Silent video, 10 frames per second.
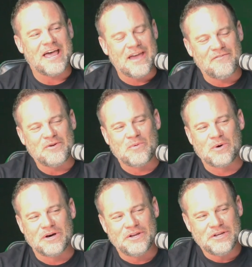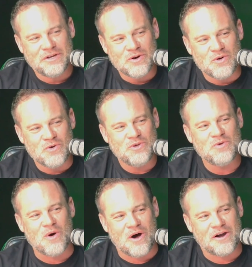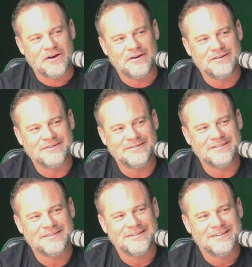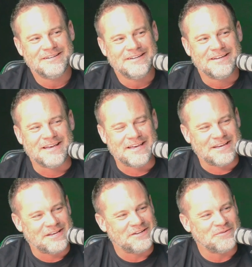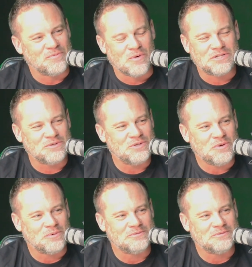everyone who you are and what you do.